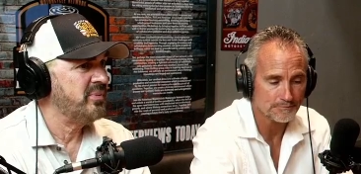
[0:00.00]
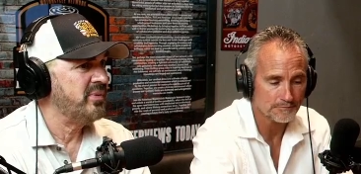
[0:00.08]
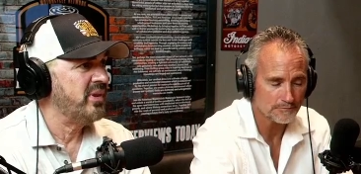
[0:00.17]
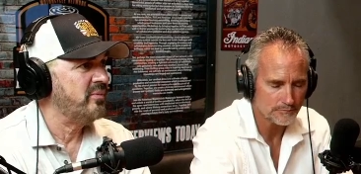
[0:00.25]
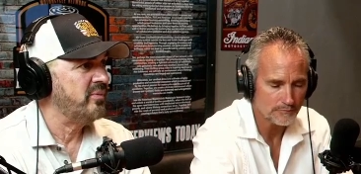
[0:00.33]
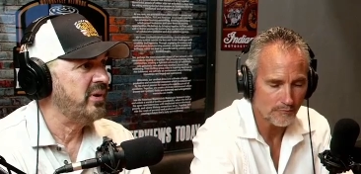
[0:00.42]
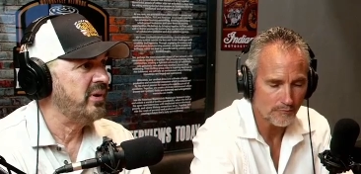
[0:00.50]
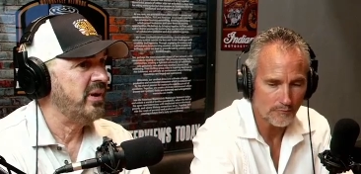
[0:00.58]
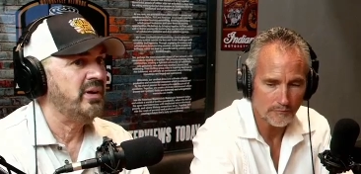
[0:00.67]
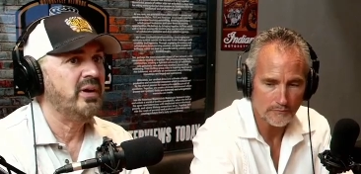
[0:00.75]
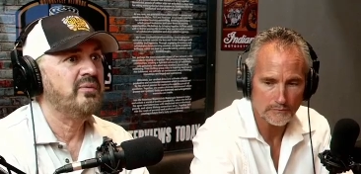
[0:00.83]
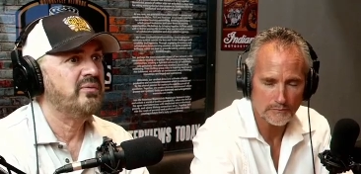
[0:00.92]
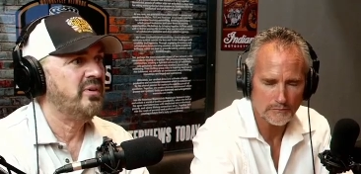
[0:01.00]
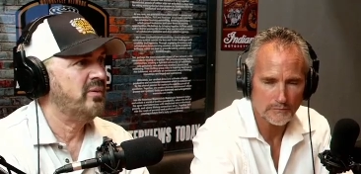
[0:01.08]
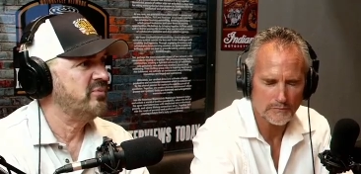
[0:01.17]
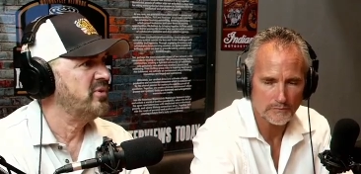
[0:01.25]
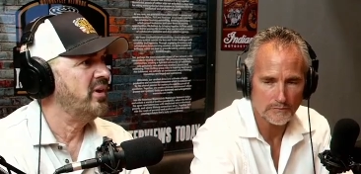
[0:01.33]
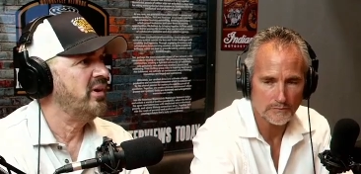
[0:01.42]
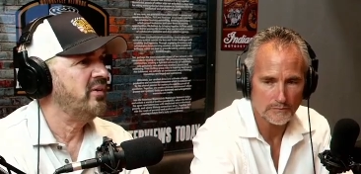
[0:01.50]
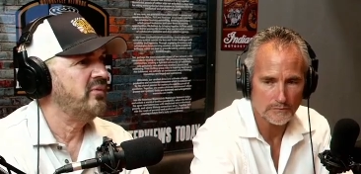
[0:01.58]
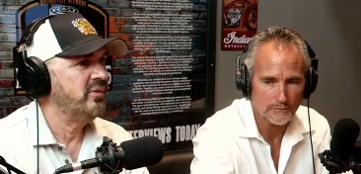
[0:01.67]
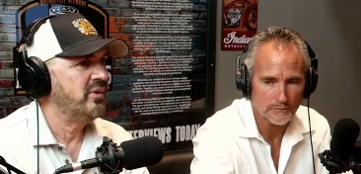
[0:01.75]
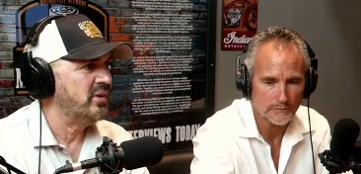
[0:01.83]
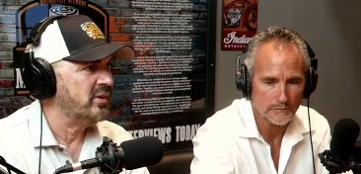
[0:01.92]
Speaker 1: on that ring, hey,
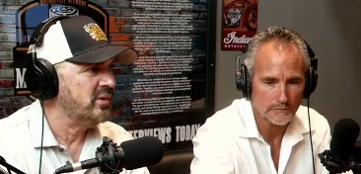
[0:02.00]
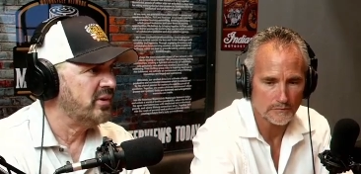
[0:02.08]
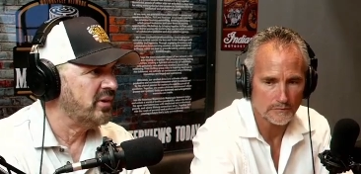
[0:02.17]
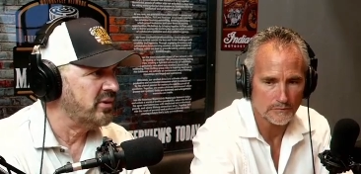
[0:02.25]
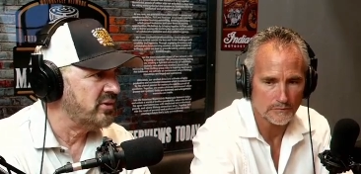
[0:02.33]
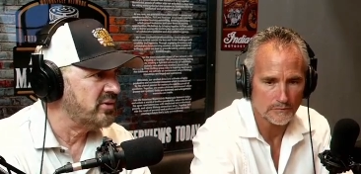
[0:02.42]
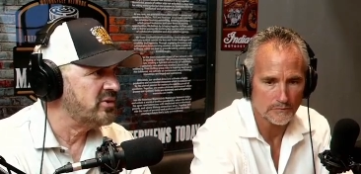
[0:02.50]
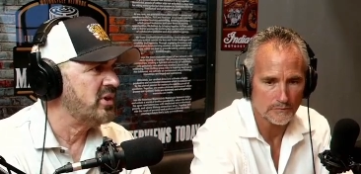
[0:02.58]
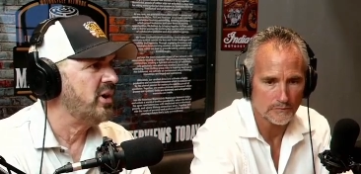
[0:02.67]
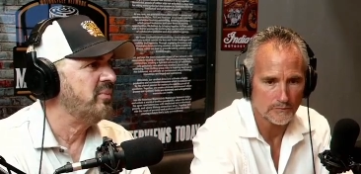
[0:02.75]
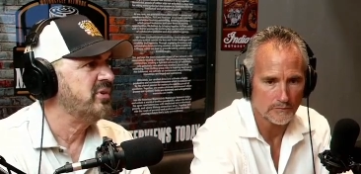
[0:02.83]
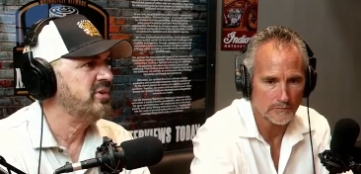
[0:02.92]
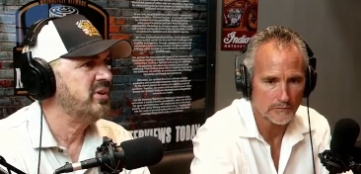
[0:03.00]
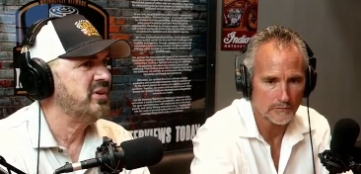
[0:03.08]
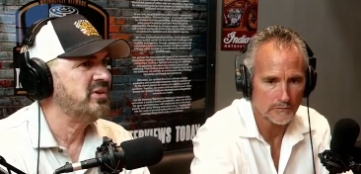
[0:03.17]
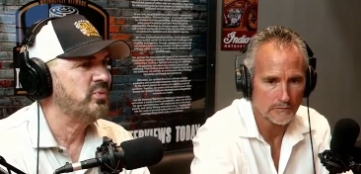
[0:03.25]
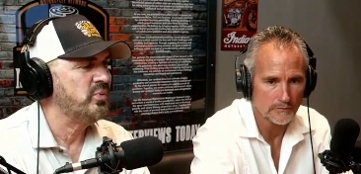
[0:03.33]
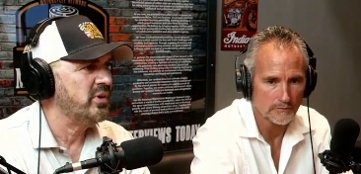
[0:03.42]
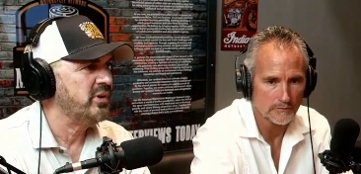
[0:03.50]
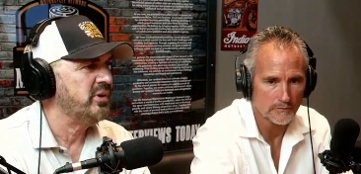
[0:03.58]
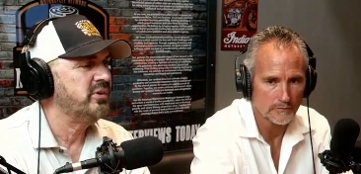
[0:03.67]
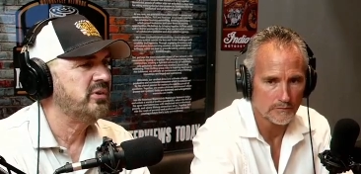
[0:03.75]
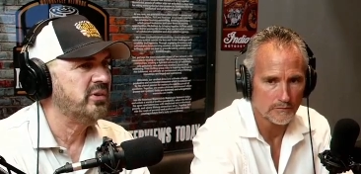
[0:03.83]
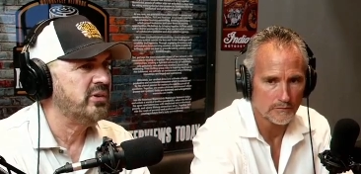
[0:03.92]
I've done a good job. Yeah. This kid's
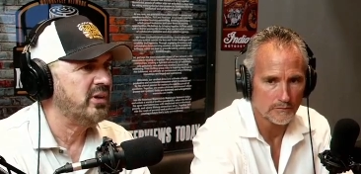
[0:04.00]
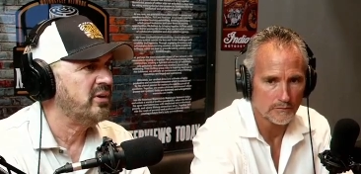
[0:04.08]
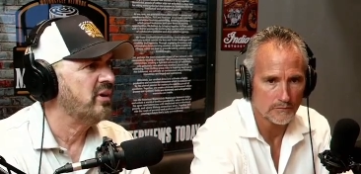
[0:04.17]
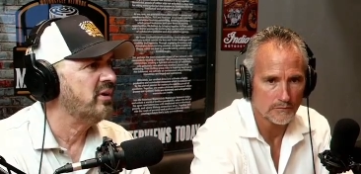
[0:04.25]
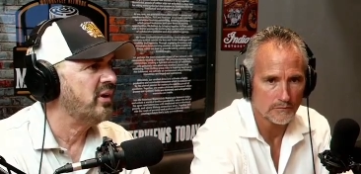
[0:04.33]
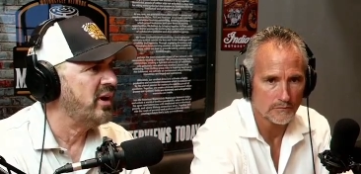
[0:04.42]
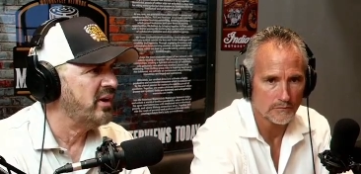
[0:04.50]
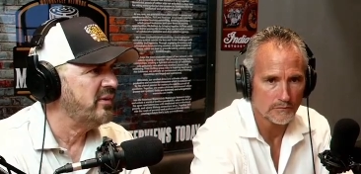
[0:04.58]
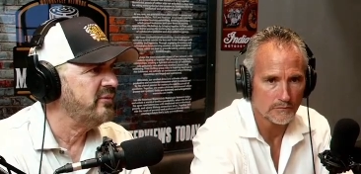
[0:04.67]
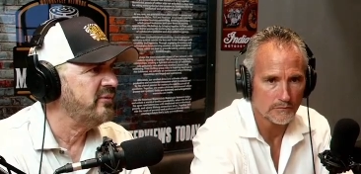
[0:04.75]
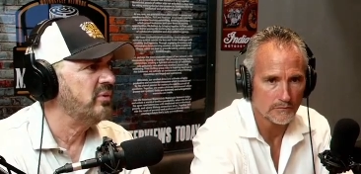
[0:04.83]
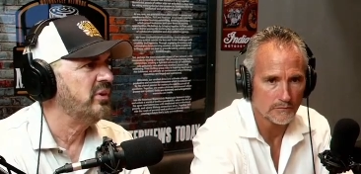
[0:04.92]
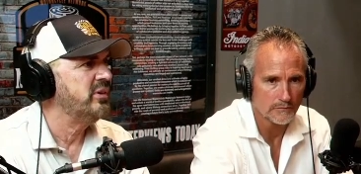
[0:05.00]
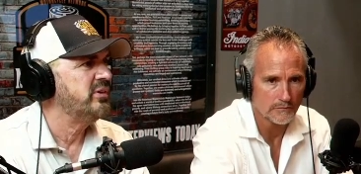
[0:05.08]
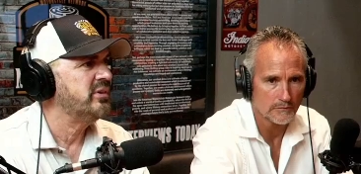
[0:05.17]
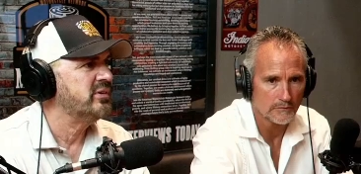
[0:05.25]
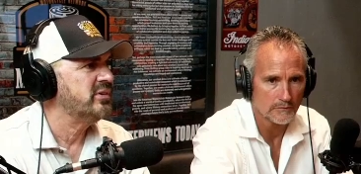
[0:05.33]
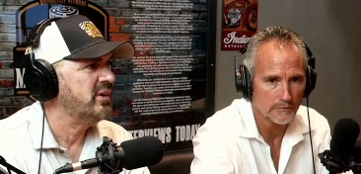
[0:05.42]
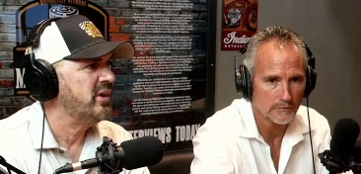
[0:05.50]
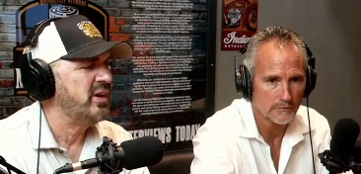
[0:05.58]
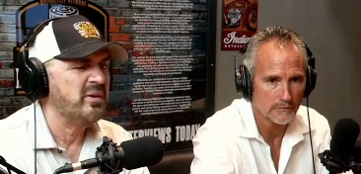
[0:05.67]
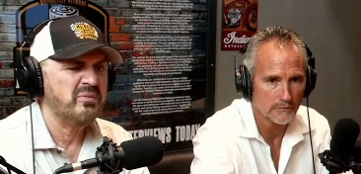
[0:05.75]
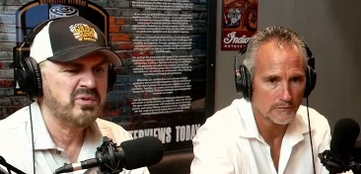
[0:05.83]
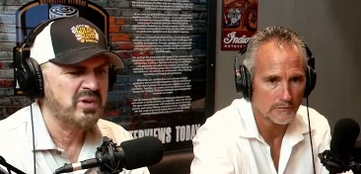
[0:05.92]
willing to take on life, willing to say,
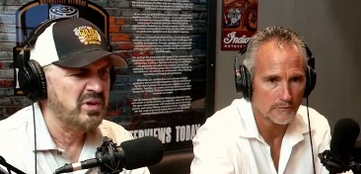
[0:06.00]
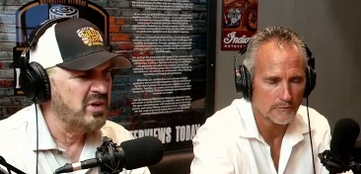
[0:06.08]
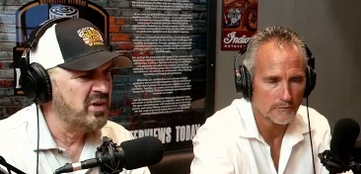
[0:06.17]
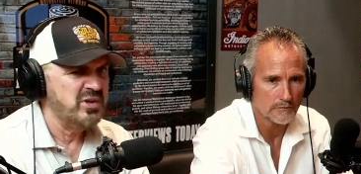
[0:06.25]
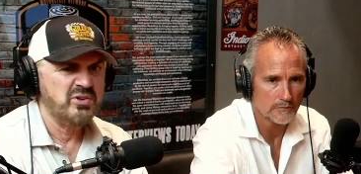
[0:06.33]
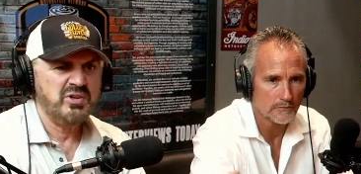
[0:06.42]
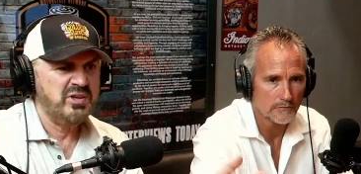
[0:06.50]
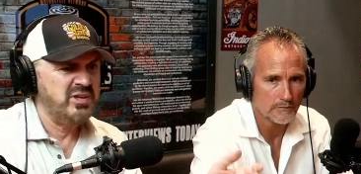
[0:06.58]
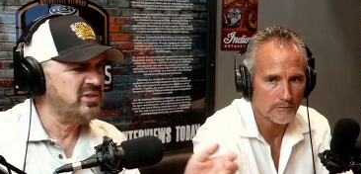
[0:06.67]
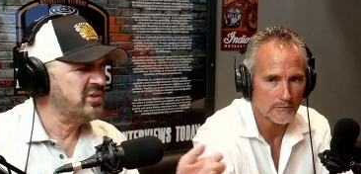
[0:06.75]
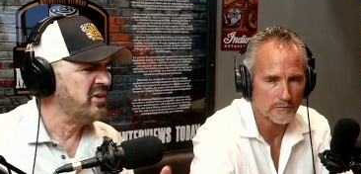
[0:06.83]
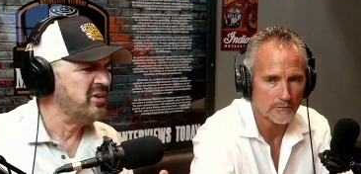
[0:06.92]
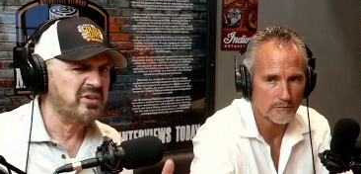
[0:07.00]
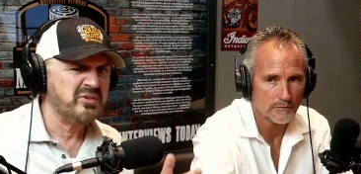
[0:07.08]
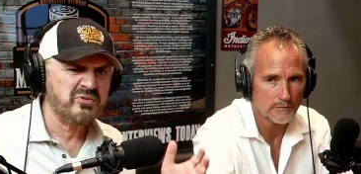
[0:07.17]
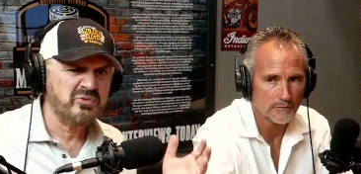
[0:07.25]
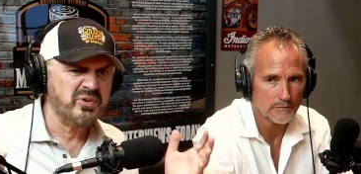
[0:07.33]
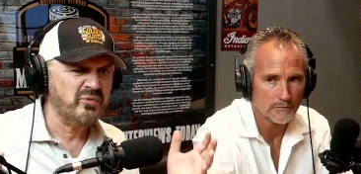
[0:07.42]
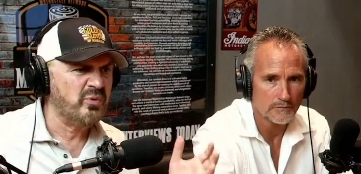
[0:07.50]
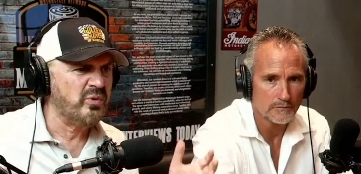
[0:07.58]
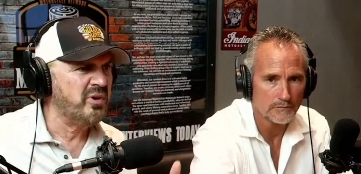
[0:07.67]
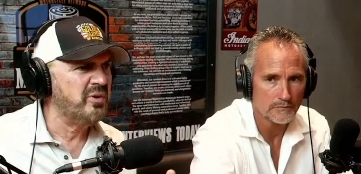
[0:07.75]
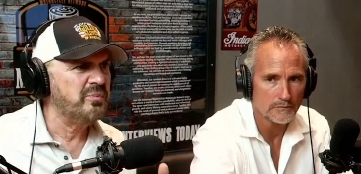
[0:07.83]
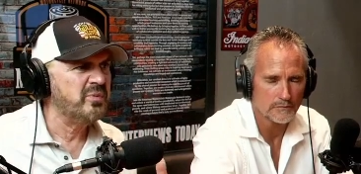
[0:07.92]
hey, he's got like 300 or
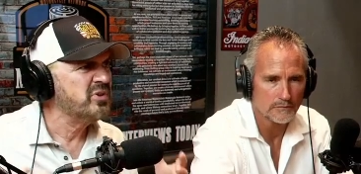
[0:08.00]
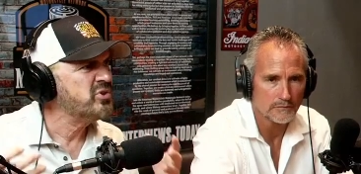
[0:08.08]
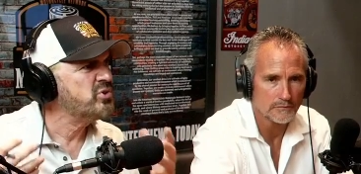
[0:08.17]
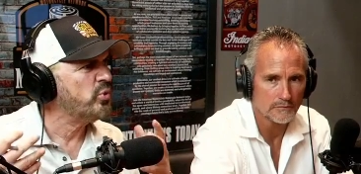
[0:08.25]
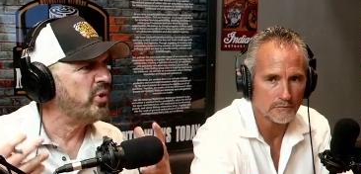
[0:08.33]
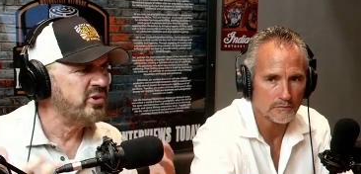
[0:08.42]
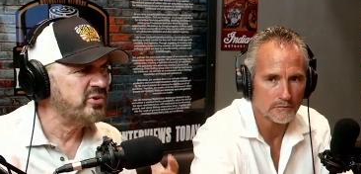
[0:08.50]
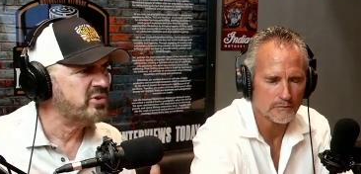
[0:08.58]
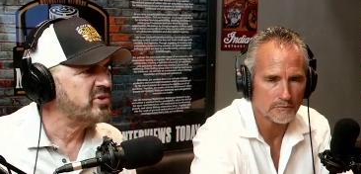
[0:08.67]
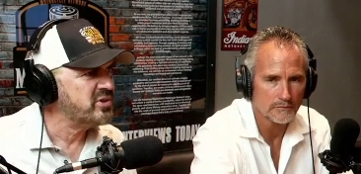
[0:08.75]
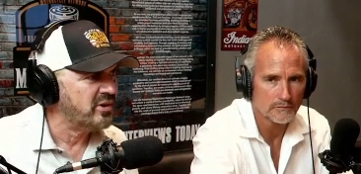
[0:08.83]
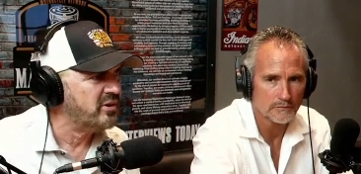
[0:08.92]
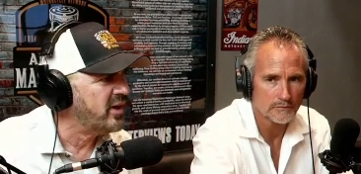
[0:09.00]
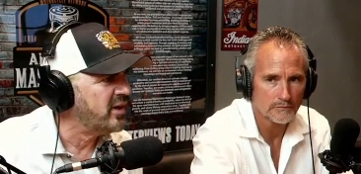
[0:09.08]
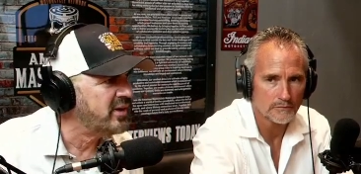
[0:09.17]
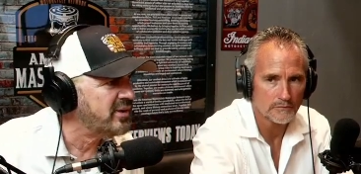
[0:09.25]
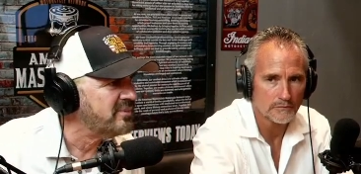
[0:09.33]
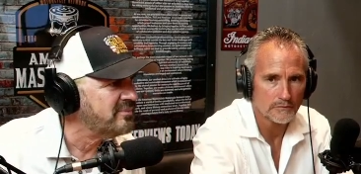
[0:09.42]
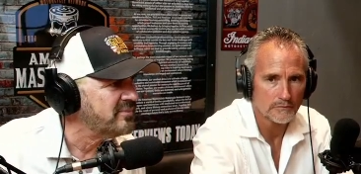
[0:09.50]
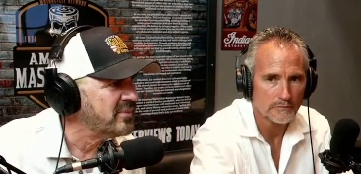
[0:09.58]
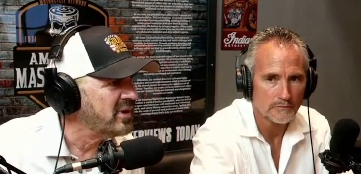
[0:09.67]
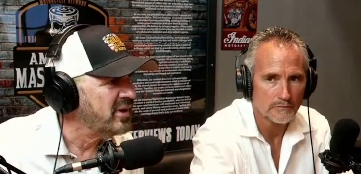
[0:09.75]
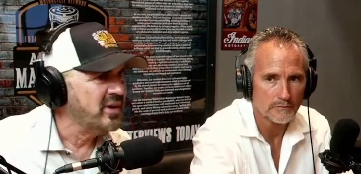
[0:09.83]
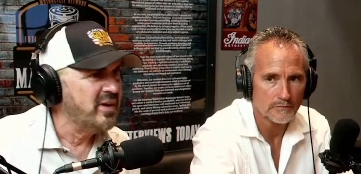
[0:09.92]
400 strangers staring at him.
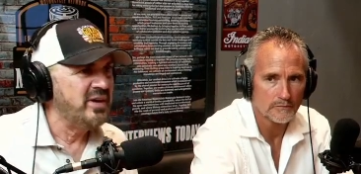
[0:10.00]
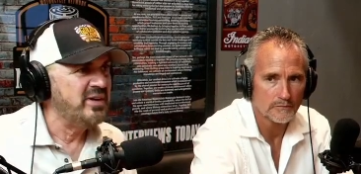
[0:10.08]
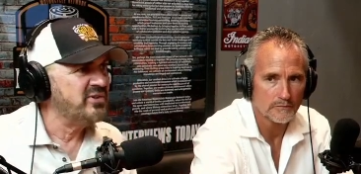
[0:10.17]
He's